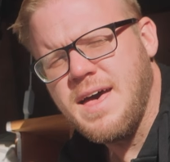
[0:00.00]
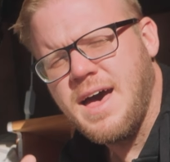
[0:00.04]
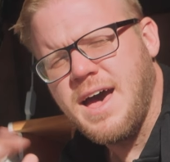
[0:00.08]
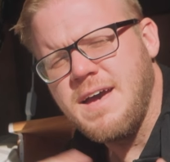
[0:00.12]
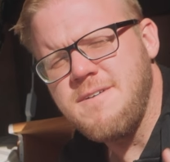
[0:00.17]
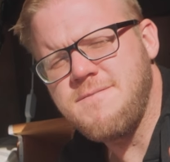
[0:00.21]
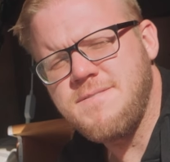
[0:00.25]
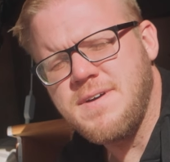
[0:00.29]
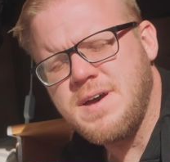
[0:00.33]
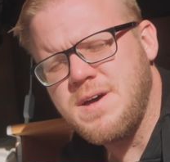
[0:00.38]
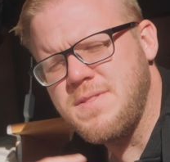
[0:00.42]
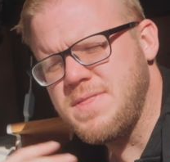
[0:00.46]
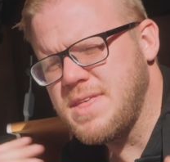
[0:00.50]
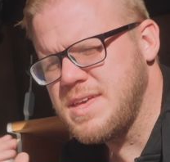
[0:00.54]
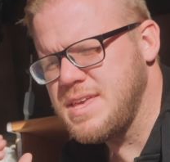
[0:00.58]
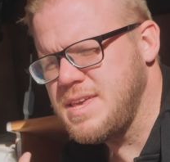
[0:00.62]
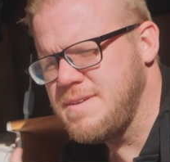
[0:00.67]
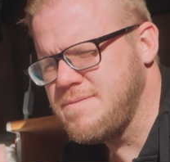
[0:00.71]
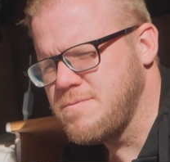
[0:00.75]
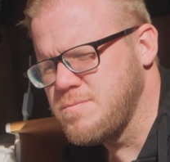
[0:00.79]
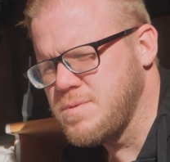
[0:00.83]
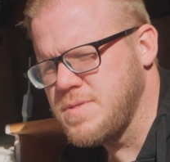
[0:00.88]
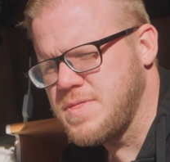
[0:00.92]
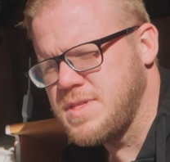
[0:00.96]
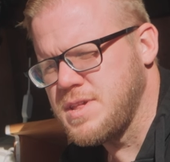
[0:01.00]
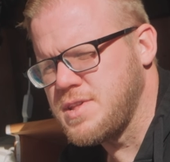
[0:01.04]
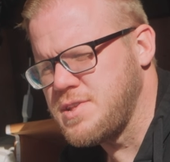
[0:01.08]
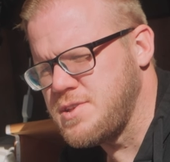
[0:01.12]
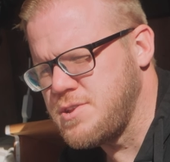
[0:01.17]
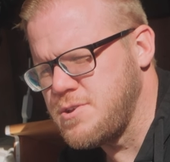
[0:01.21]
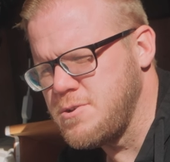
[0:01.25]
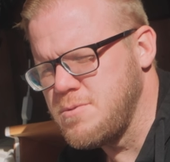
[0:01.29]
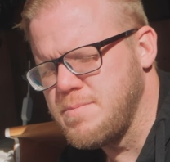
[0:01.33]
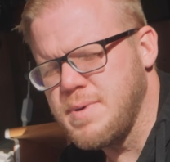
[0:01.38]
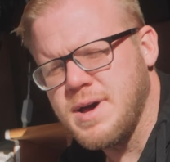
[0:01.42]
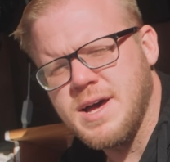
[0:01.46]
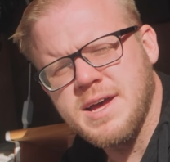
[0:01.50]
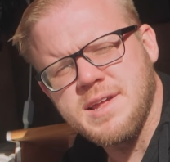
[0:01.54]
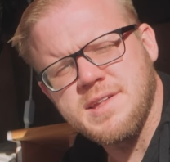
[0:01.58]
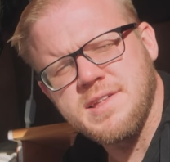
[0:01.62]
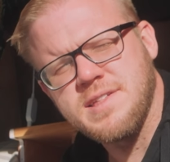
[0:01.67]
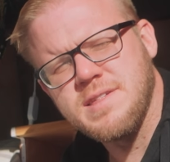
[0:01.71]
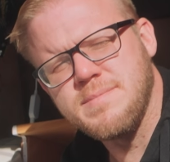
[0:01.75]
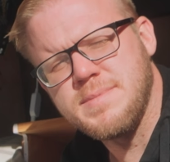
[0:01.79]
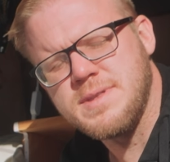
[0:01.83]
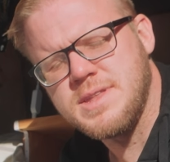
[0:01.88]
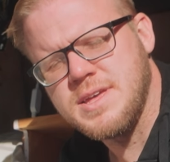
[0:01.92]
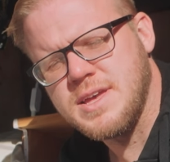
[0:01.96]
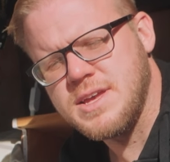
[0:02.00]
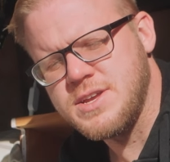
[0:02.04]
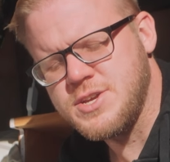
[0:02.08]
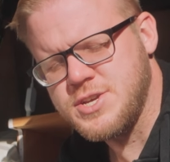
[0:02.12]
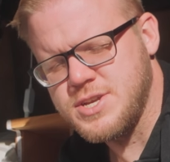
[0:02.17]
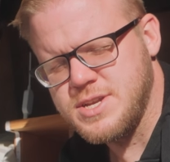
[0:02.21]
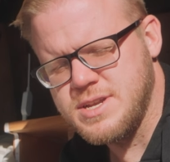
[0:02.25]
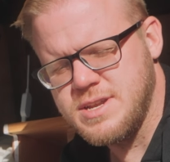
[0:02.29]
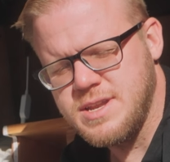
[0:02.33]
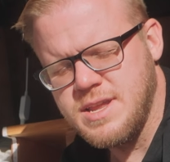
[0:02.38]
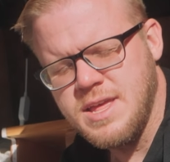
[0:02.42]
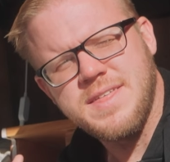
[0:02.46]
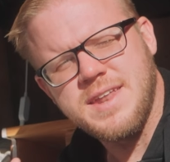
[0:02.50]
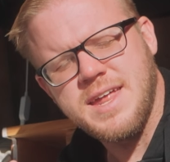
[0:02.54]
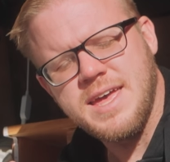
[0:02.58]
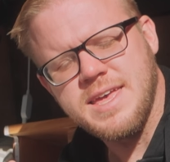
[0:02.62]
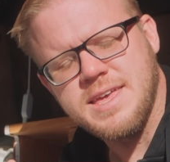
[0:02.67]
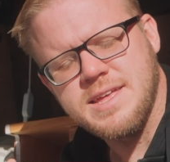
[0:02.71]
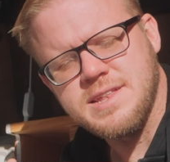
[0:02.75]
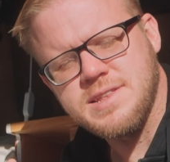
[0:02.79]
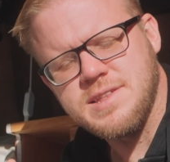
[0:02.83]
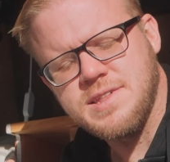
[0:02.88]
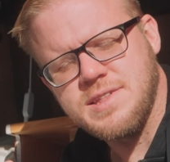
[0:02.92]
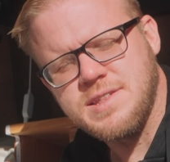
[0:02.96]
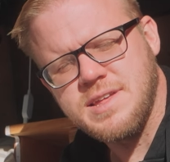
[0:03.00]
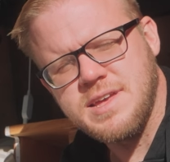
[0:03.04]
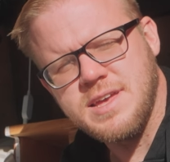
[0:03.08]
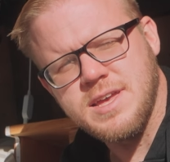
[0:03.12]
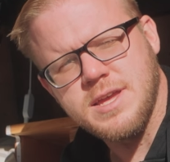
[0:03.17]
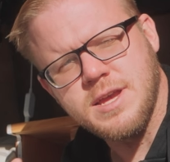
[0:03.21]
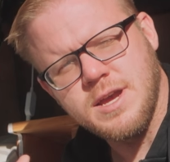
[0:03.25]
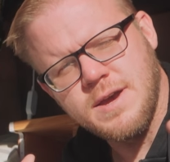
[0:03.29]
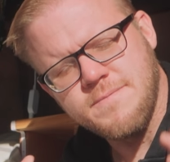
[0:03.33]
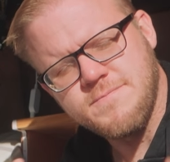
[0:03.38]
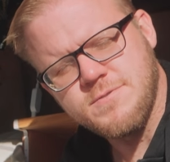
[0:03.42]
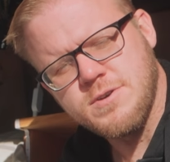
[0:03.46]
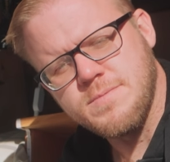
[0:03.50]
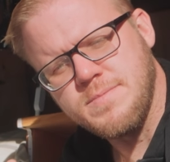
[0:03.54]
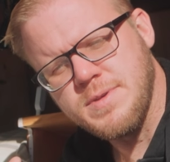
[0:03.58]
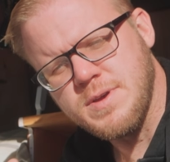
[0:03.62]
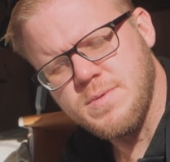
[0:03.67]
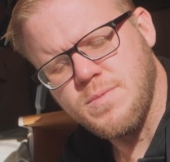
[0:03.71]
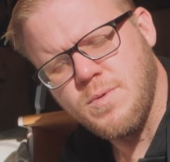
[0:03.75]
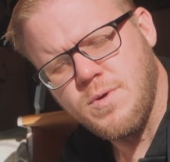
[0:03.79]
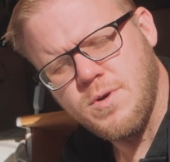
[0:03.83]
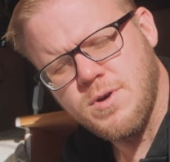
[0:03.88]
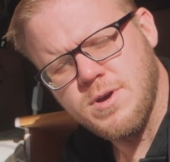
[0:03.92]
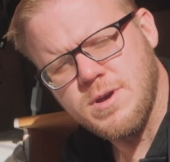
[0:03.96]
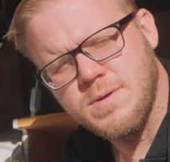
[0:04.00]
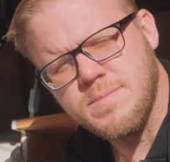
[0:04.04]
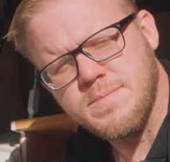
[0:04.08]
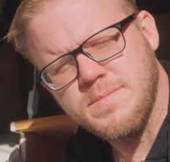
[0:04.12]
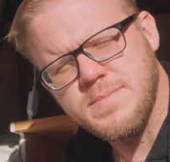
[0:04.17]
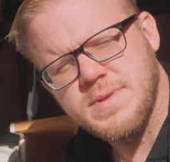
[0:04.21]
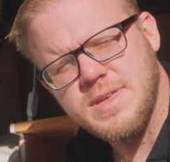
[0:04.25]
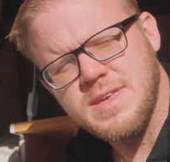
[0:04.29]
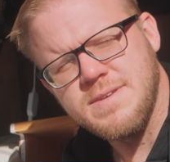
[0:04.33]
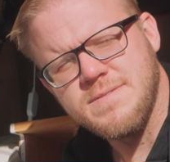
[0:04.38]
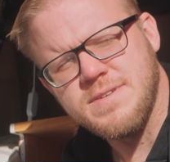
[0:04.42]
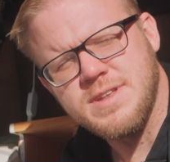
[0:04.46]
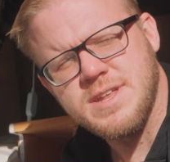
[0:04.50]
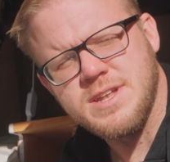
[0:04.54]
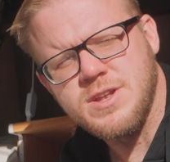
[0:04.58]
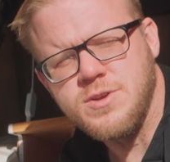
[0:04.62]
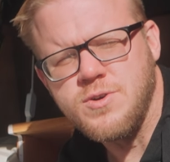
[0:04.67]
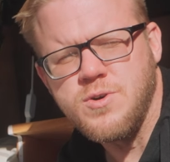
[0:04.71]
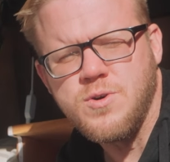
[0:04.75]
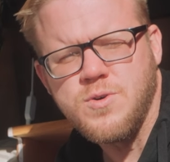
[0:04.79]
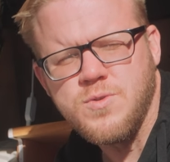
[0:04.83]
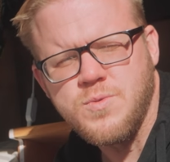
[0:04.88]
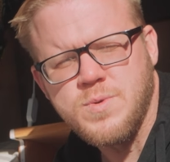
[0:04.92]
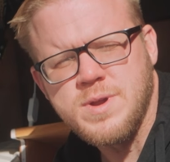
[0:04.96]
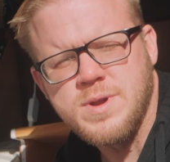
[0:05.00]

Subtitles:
I found that even with this 2-box limitation that I can stay comfortably warm even in cold